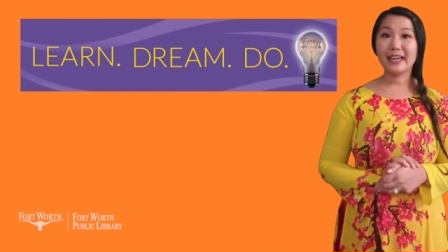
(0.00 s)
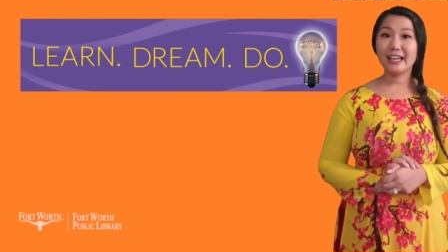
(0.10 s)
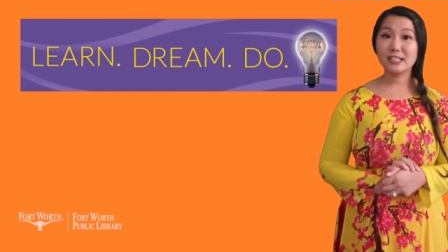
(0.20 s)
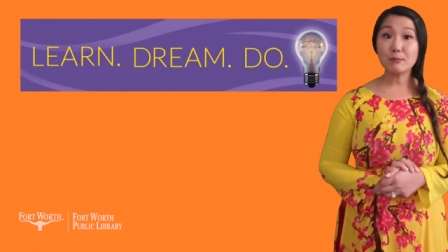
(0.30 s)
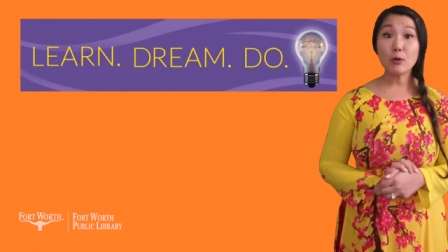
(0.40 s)

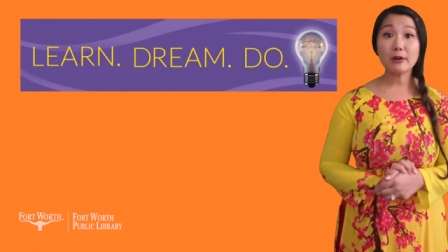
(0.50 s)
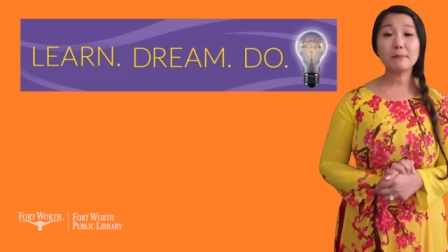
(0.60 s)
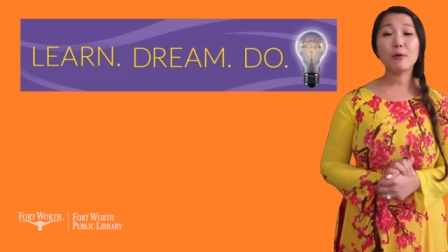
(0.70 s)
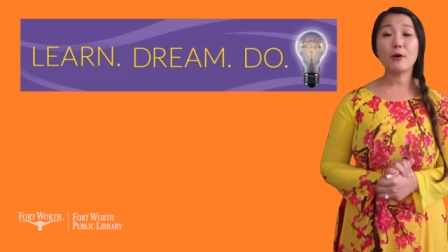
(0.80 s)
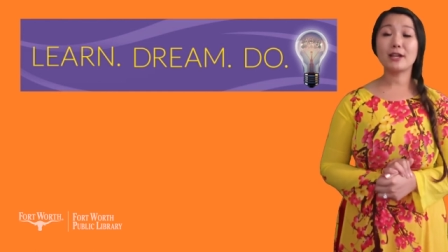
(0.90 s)
It's more
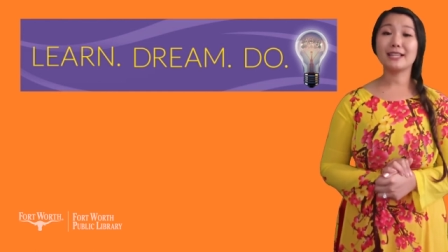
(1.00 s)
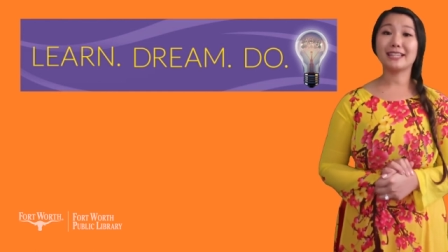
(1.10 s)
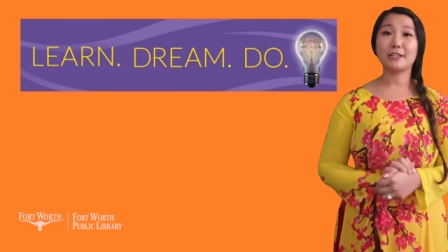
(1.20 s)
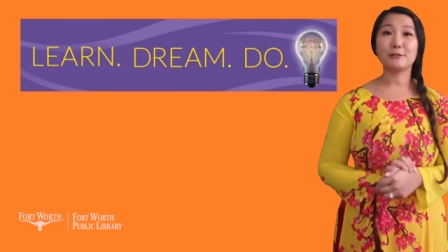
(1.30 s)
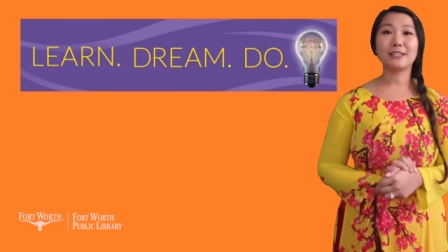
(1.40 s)
important
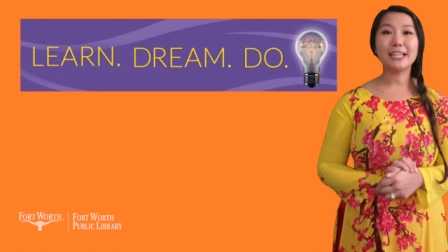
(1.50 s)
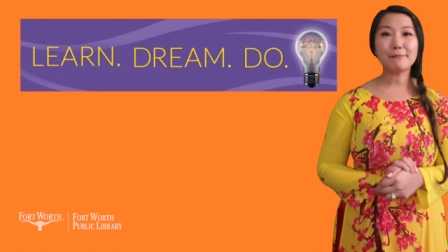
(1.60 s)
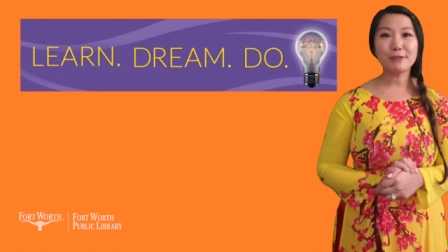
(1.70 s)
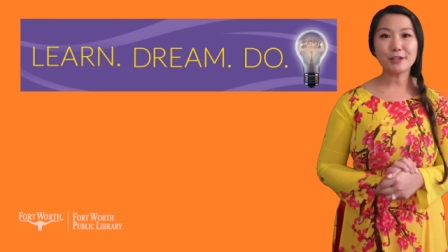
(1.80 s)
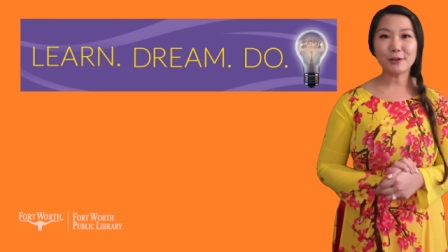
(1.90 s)
that you
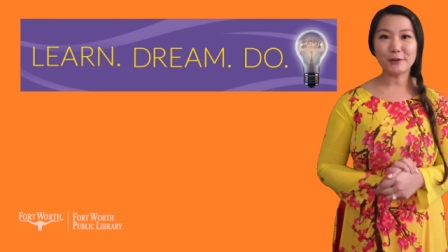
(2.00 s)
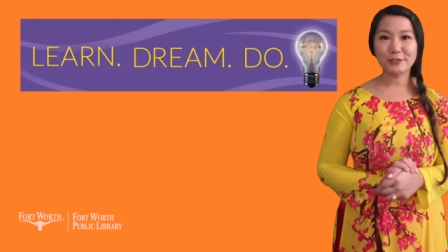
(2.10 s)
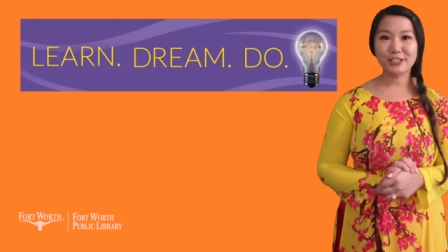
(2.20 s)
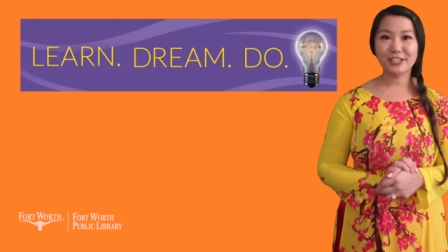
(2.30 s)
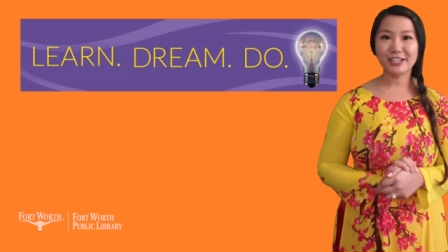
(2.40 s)
keep your
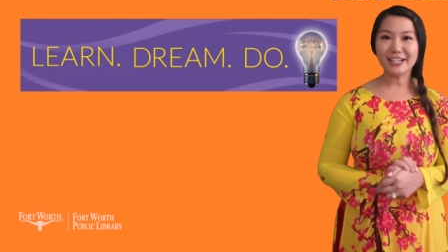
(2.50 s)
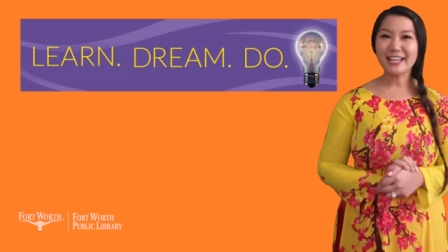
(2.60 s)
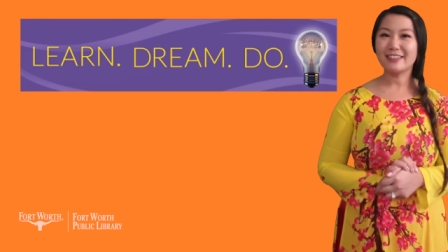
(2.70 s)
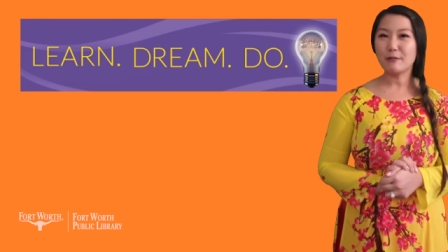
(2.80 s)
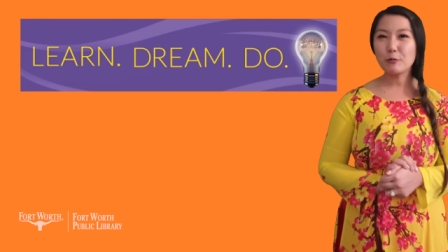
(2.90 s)
culture
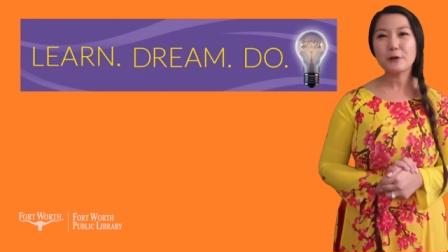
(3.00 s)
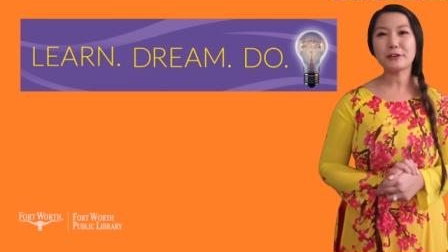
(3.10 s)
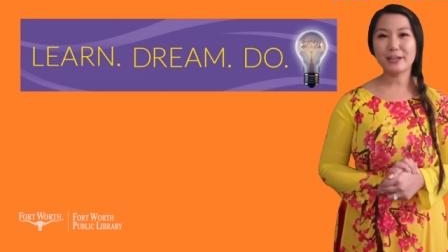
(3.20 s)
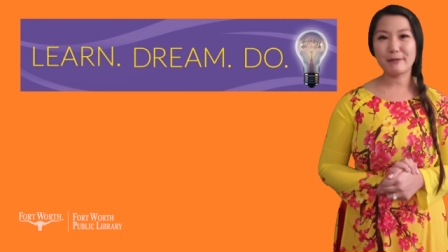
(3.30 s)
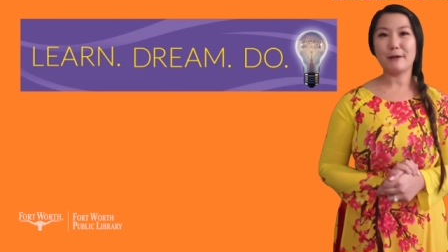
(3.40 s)
than
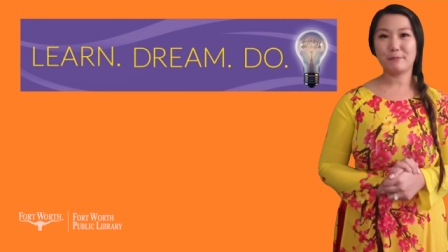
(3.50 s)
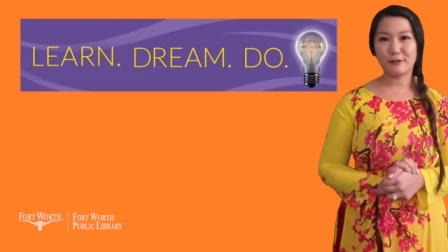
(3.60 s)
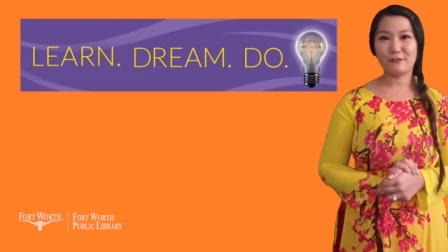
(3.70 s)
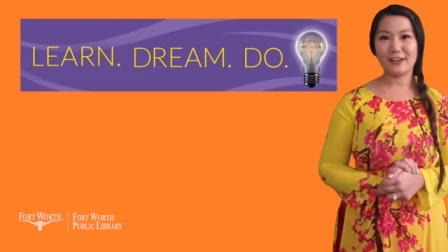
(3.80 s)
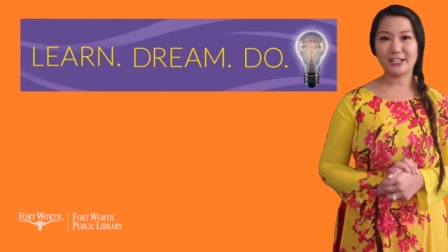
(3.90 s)
worry about
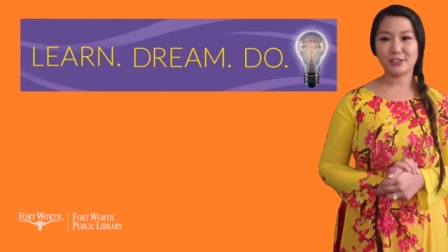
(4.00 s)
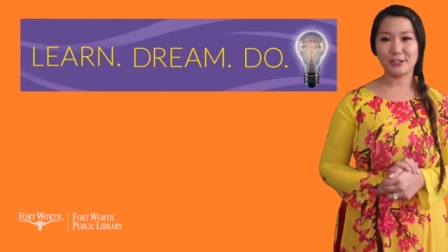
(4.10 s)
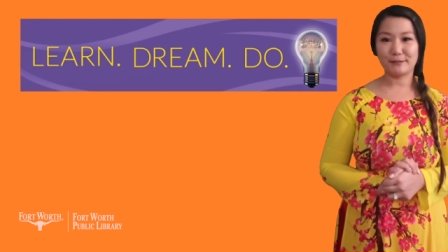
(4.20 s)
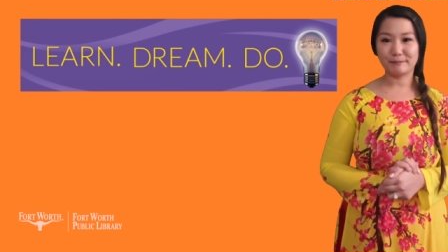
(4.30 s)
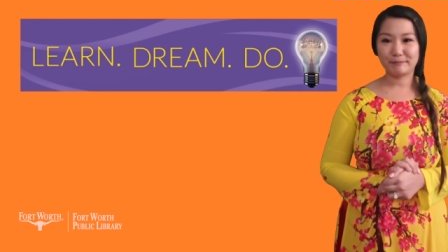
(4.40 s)

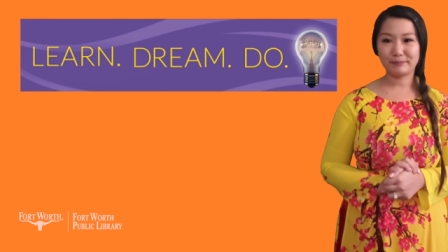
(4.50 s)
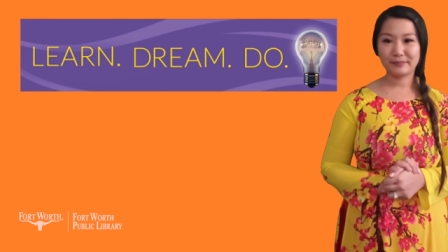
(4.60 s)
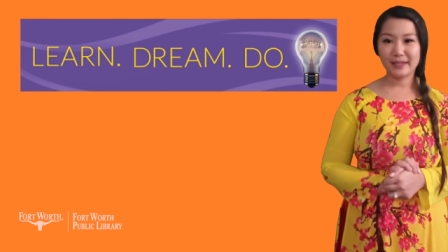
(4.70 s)
perfection.